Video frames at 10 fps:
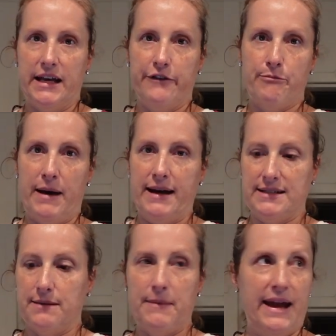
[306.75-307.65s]
of my
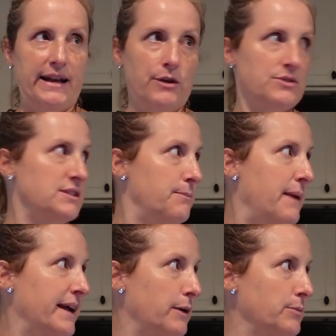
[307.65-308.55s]
tomatoes to
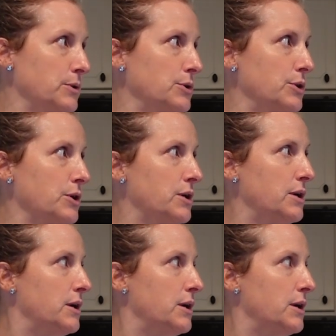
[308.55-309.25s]
make them look